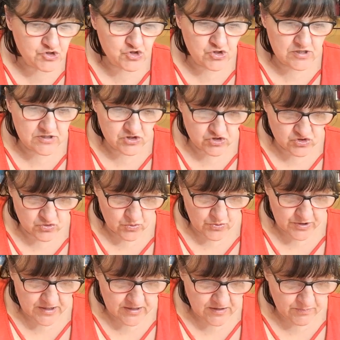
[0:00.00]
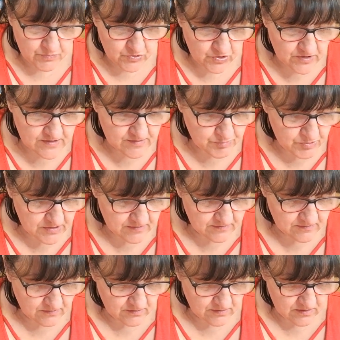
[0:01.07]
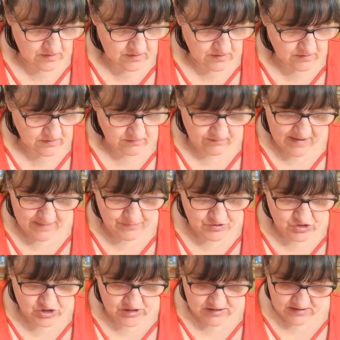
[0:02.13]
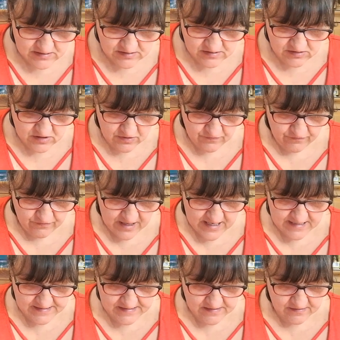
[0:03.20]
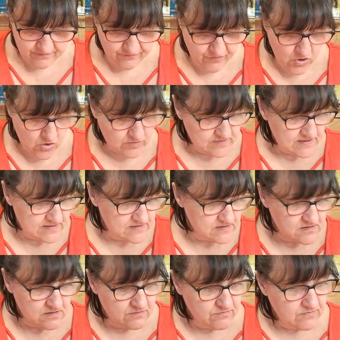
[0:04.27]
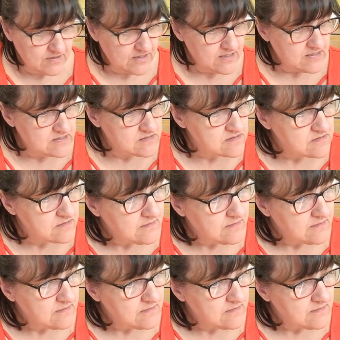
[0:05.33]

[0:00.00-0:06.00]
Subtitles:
is joy. The bird is peace on earth. The rabbit just has snowflakes. The fox has snowflakes.